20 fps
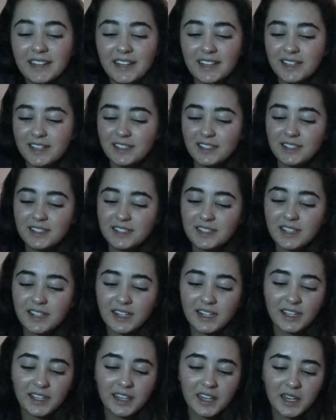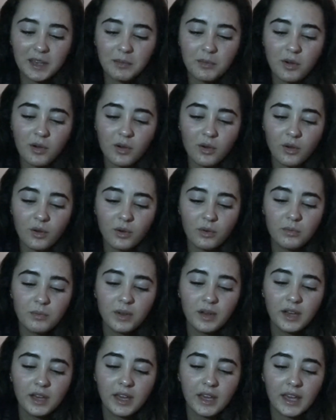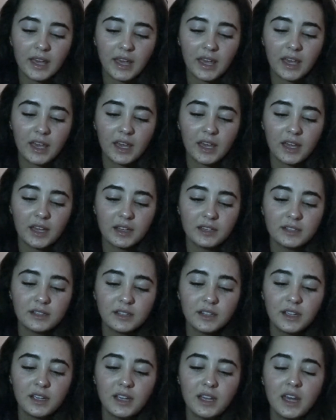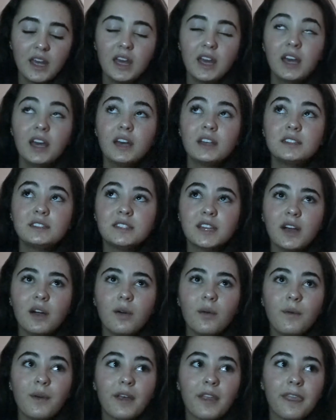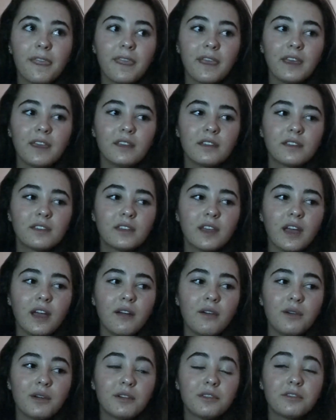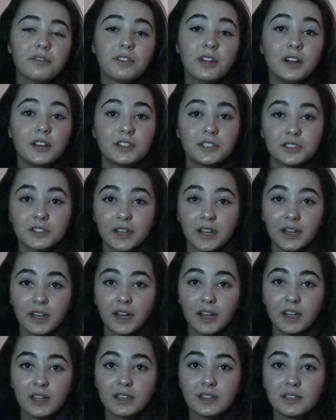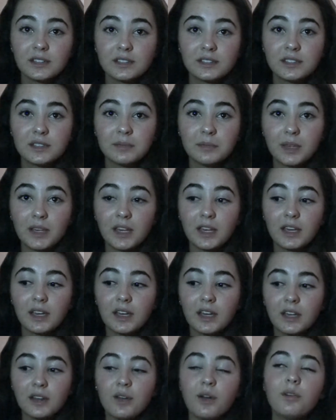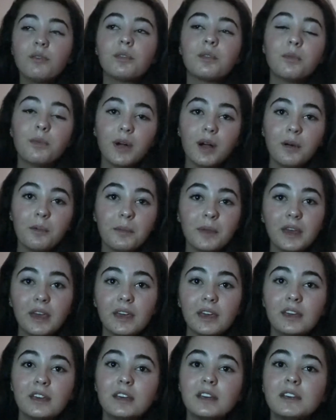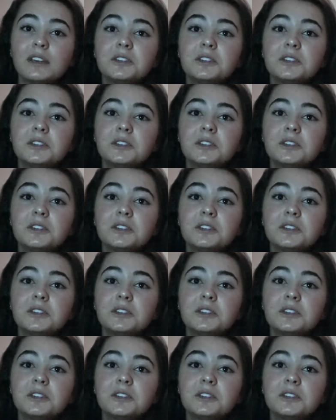And then I came home and dealt with things that were frustrating to me and overwhelming,